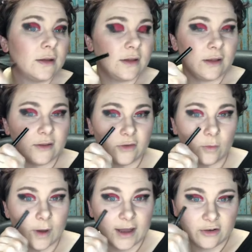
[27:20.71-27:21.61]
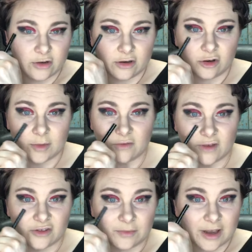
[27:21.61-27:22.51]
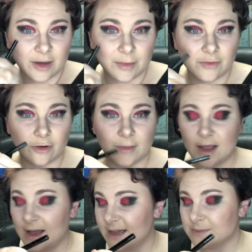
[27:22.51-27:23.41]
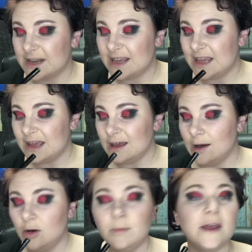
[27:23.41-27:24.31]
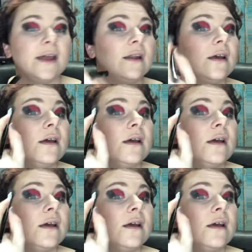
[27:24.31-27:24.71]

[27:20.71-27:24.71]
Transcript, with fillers: See, this is why I shouldn't do my face makeup before my eyes, but I can't help it.